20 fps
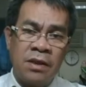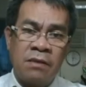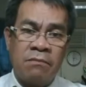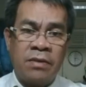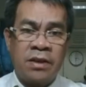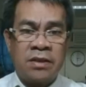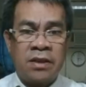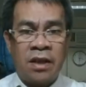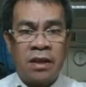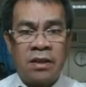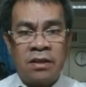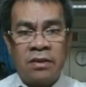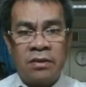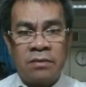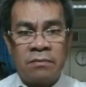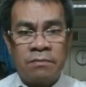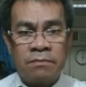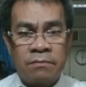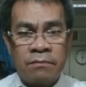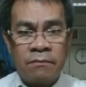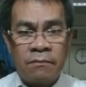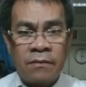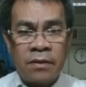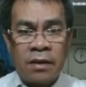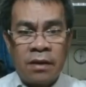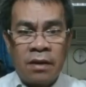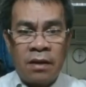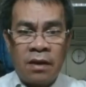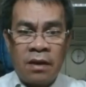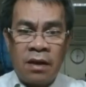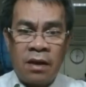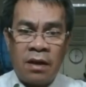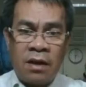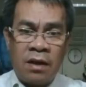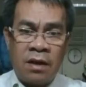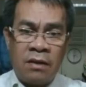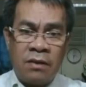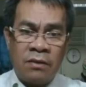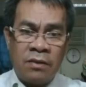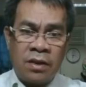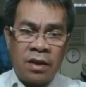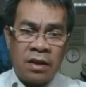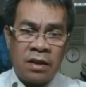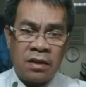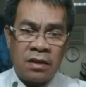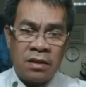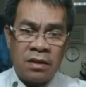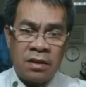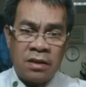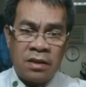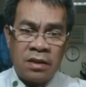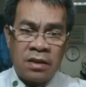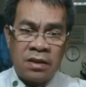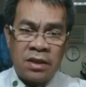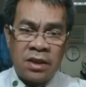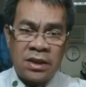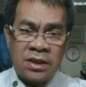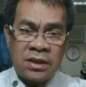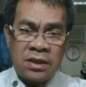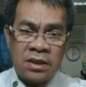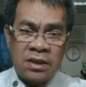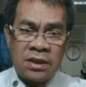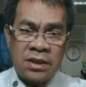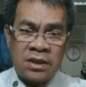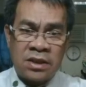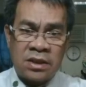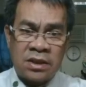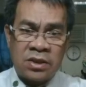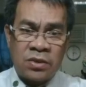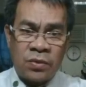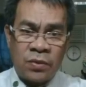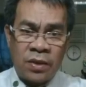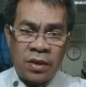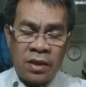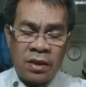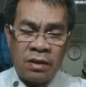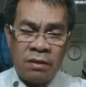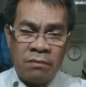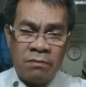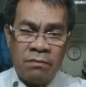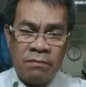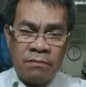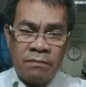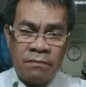But take note, okay, this is 12,